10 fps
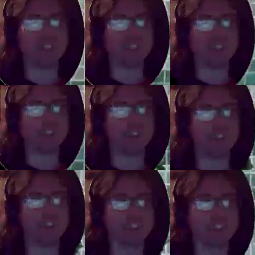I don't know. It
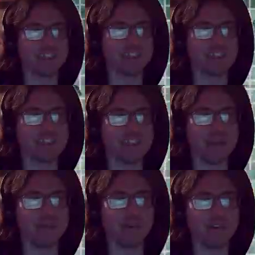is literally day
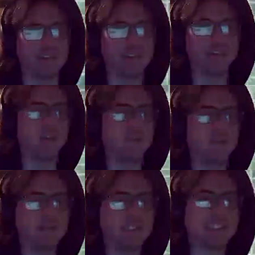one.
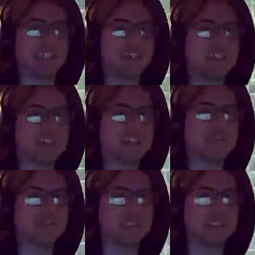But we'll see.
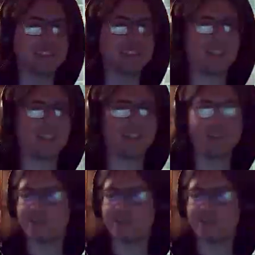We shall see.